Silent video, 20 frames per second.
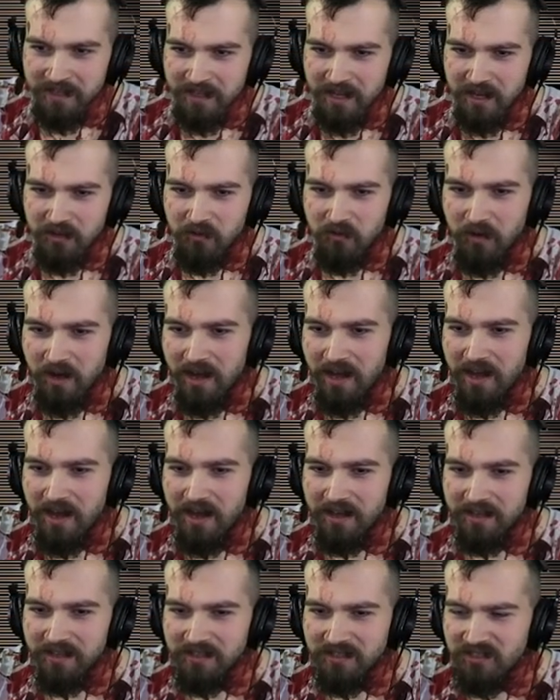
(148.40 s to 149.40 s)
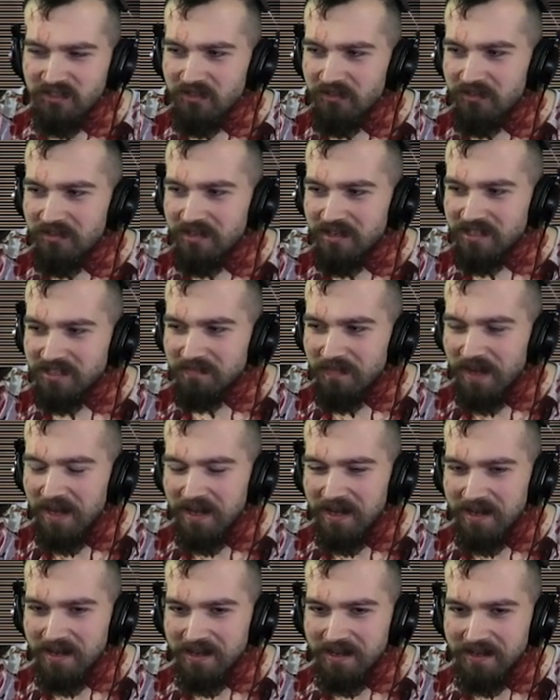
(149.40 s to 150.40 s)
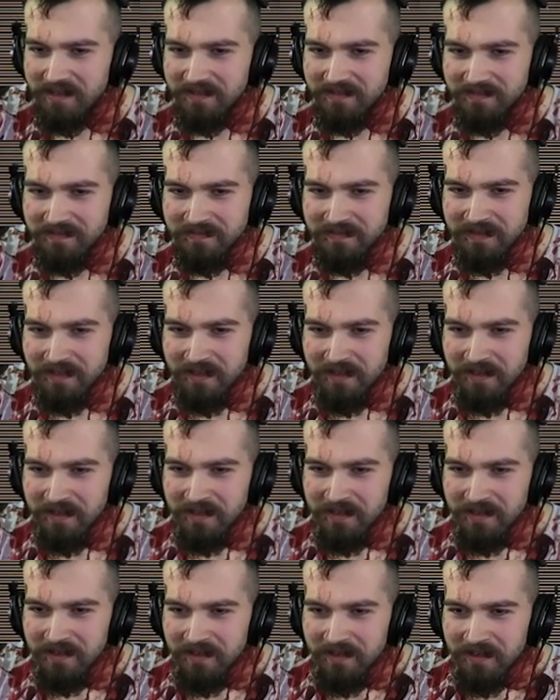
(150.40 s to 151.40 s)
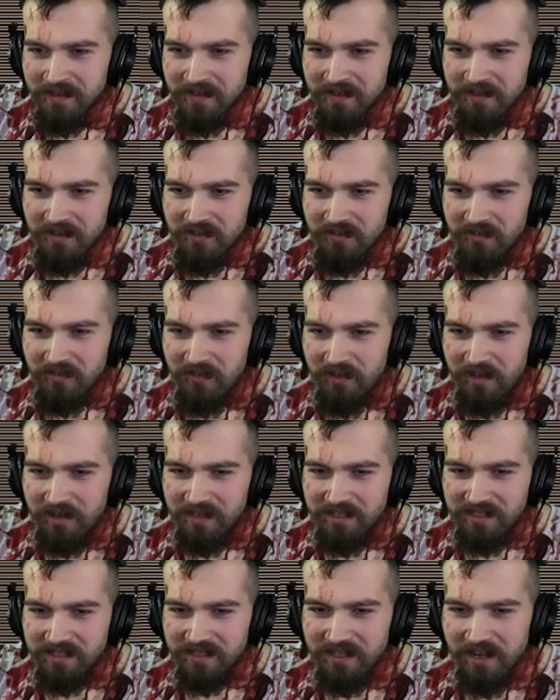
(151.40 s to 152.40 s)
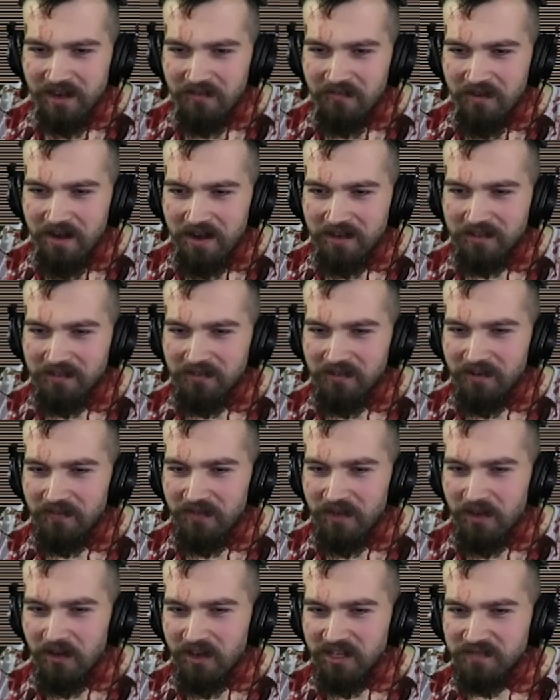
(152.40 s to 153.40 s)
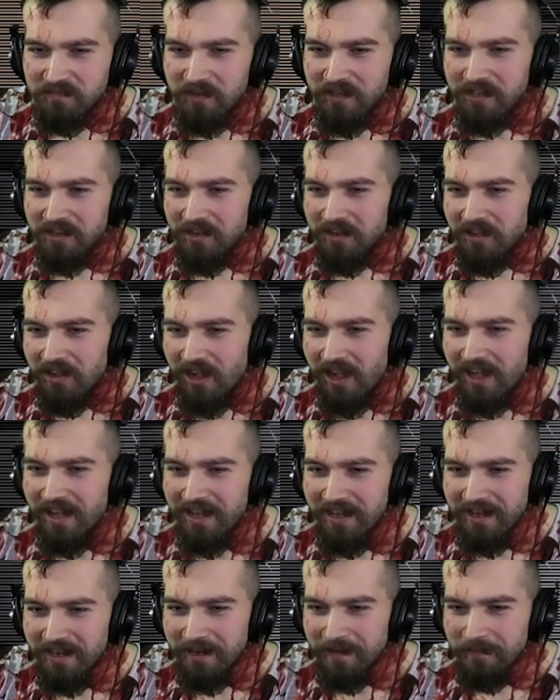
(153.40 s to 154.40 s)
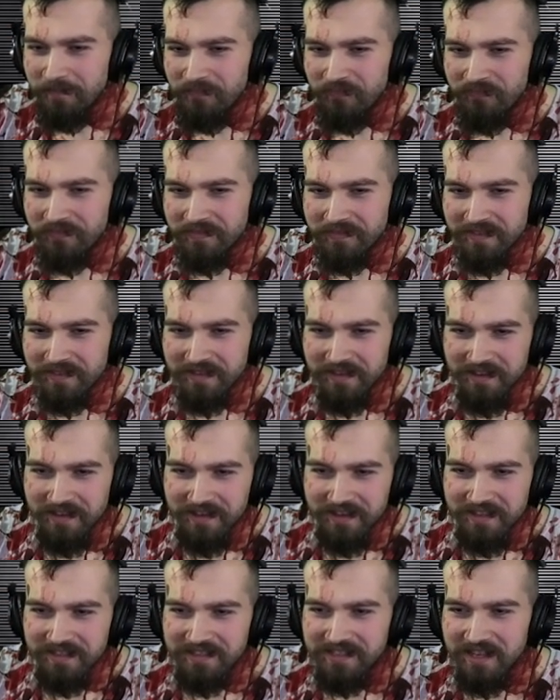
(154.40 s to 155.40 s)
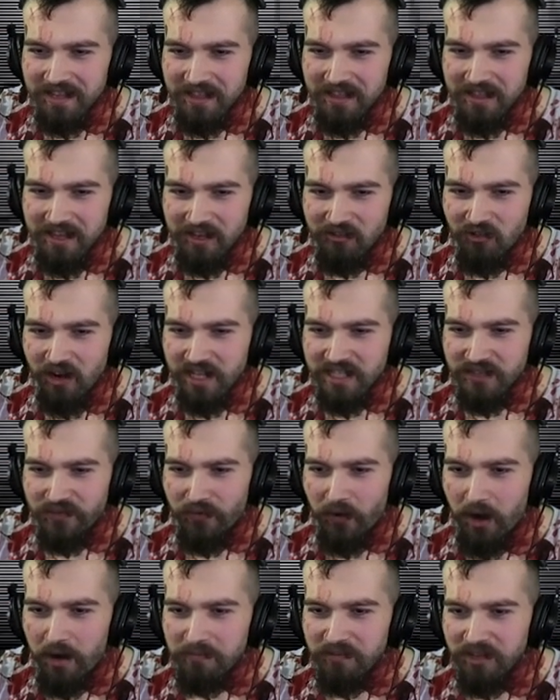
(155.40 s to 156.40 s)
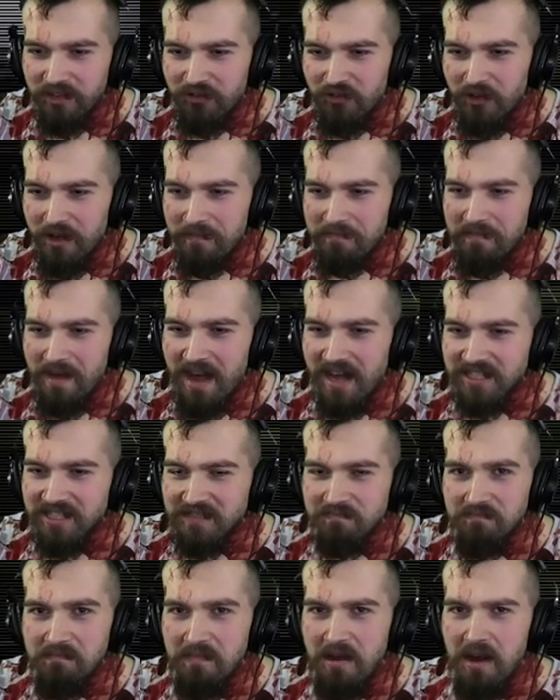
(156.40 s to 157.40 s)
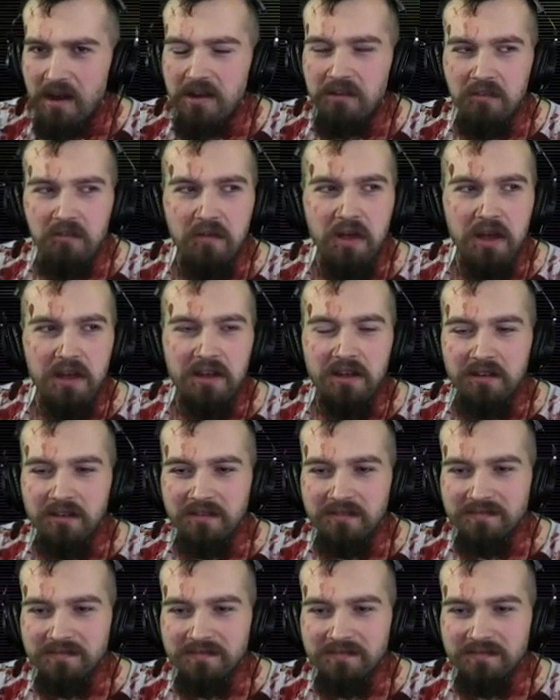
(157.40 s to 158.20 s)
A quiet and studious man. Who is director of the hospital, suddenly transformed into a mass murderer,